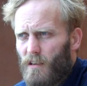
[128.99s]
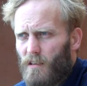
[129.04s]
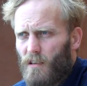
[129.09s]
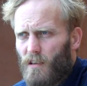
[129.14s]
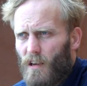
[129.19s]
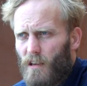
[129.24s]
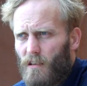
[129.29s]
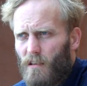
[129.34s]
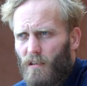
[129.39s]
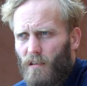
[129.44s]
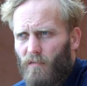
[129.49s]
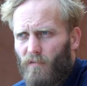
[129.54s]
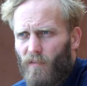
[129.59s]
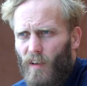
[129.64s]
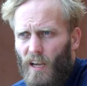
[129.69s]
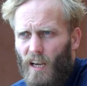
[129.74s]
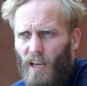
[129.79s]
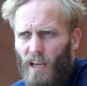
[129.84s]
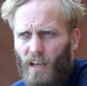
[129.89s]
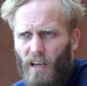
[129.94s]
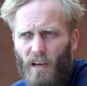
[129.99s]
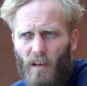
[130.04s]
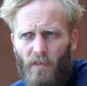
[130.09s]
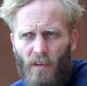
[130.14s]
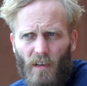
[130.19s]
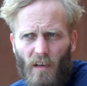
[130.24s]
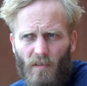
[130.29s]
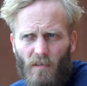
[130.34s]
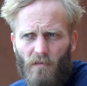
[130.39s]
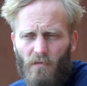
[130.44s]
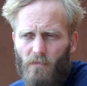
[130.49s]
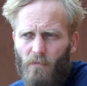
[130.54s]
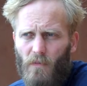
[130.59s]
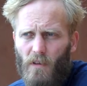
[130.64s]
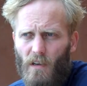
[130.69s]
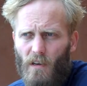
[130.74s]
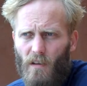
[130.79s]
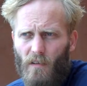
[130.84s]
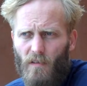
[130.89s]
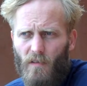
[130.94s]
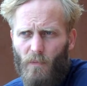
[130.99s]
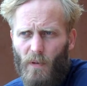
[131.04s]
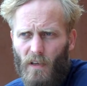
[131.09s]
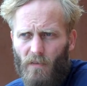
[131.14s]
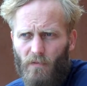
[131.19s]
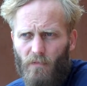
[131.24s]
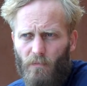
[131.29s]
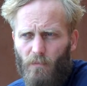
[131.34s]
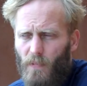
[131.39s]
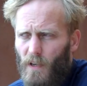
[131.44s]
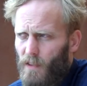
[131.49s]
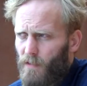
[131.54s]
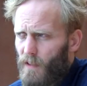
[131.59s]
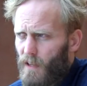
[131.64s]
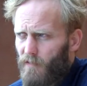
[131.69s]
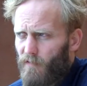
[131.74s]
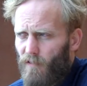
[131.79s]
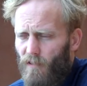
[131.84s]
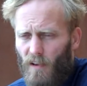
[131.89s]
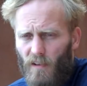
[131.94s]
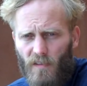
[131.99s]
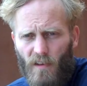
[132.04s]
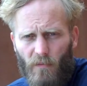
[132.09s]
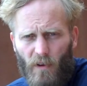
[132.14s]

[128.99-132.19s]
you can feel it, and I think that's this big thing for us.